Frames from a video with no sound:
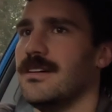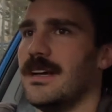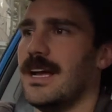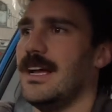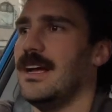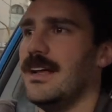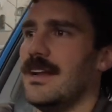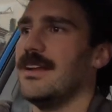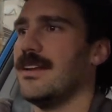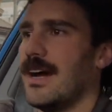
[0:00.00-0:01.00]

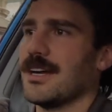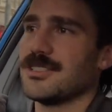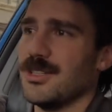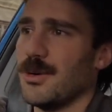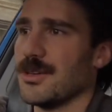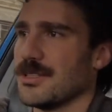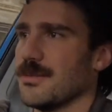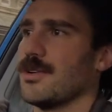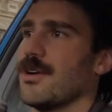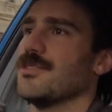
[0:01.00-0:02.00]
and actually ordered some
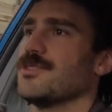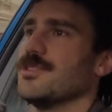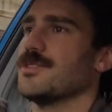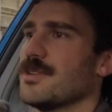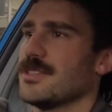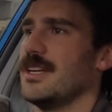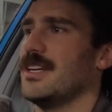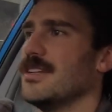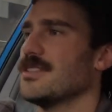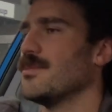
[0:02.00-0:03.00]
groceries because I
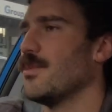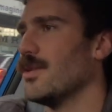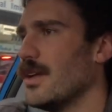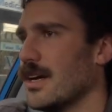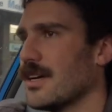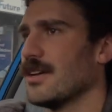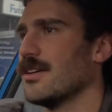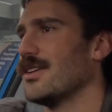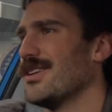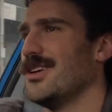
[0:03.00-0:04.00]
needed some more like
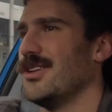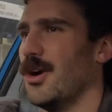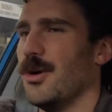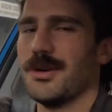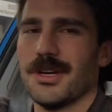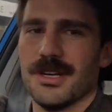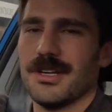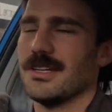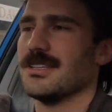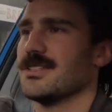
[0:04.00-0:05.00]
yogurt
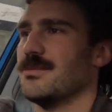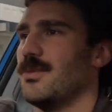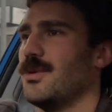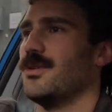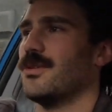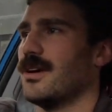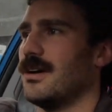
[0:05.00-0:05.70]
and some more